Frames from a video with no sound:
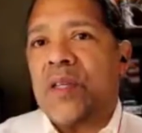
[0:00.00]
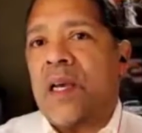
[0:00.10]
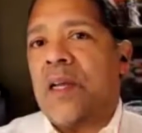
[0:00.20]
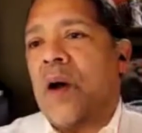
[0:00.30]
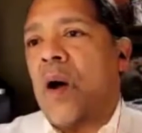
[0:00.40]

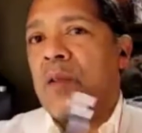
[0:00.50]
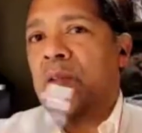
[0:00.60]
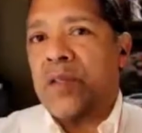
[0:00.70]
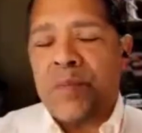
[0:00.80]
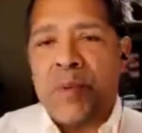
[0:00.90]
and all
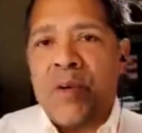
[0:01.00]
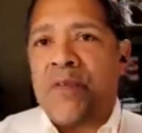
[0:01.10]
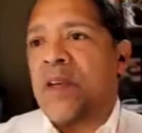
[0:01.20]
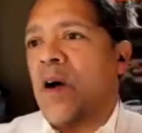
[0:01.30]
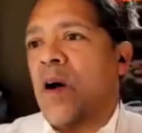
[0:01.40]
the
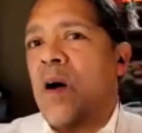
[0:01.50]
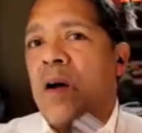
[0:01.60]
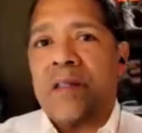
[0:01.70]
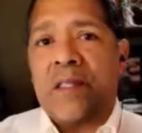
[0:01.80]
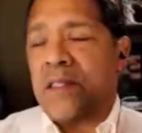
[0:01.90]
spoofing,
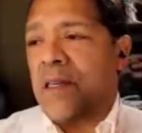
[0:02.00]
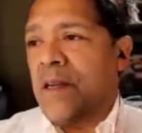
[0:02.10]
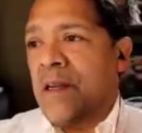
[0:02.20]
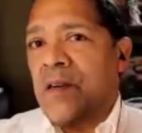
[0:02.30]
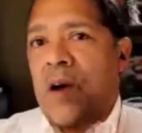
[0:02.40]
all of these
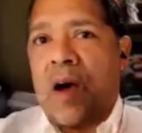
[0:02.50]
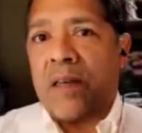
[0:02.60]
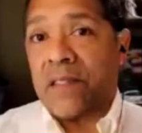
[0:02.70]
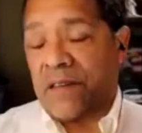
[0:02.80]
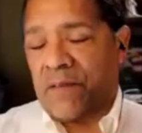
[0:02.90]

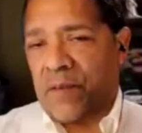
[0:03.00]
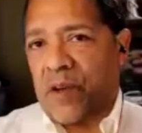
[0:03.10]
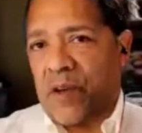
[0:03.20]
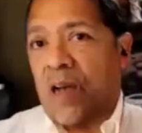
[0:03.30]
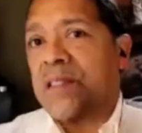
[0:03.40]
cost
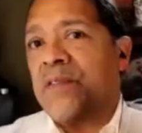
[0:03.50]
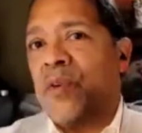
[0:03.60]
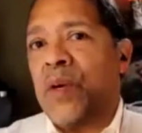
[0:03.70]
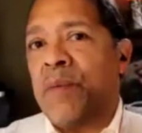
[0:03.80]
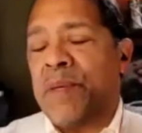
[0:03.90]
of
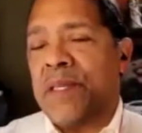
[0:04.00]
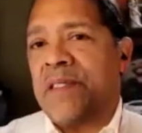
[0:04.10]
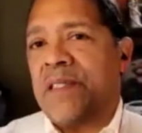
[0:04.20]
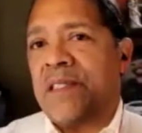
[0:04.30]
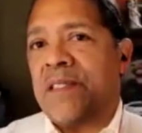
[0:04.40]
doing
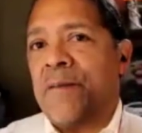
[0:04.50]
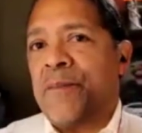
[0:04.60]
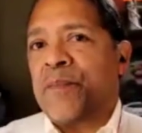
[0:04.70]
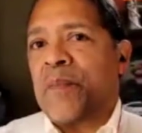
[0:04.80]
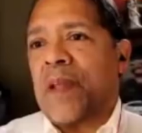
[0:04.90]
business
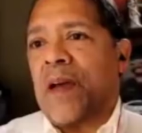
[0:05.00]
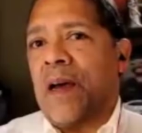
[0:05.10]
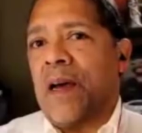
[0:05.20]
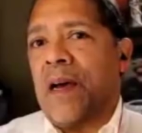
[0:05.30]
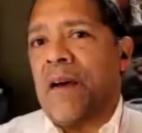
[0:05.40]

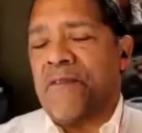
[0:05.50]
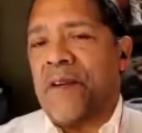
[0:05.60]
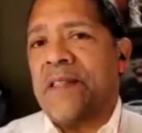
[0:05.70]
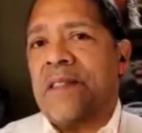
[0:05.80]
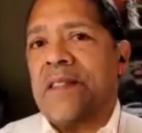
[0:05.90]

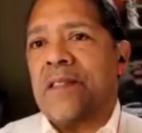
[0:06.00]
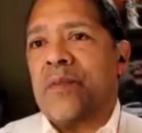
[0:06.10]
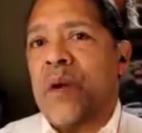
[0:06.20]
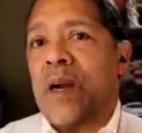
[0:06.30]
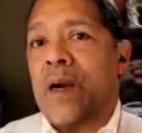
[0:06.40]
offenses
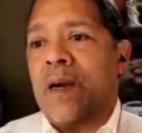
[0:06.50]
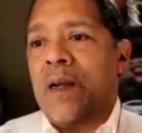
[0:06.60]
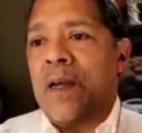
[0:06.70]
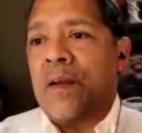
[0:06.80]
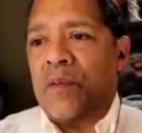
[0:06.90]
where
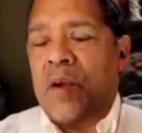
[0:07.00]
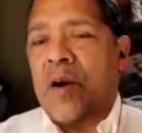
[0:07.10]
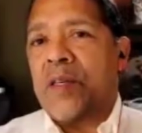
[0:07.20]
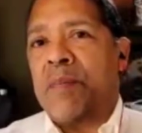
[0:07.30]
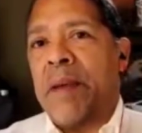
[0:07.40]

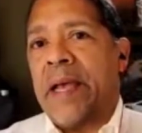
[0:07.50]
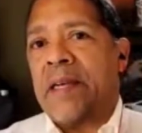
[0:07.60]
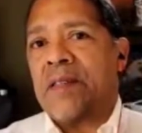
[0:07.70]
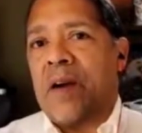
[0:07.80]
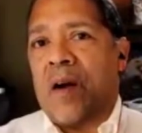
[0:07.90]
large
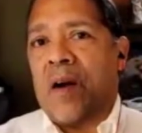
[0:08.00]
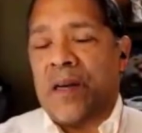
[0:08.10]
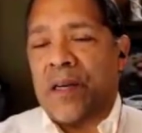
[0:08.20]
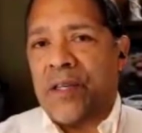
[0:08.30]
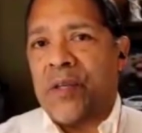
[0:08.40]
banks are
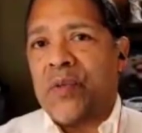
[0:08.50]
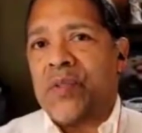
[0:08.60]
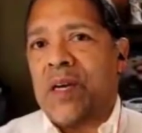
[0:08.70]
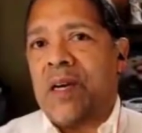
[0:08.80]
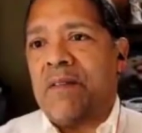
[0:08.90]

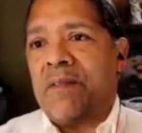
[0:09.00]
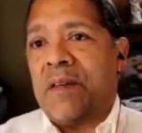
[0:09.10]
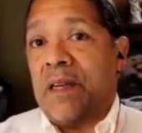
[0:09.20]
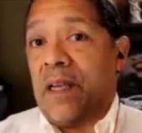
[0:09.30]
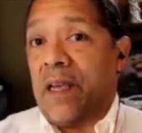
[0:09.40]
accused of
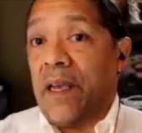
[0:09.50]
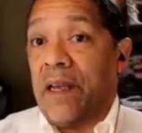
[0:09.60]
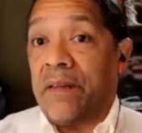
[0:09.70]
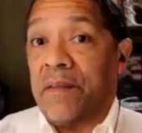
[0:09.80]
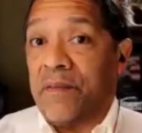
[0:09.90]

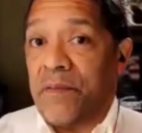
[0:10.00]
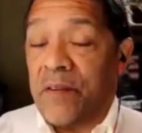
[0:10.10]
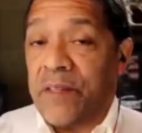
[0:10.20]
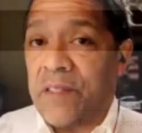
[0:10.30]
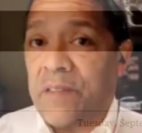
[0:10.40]
and
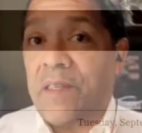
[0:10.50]
found guilty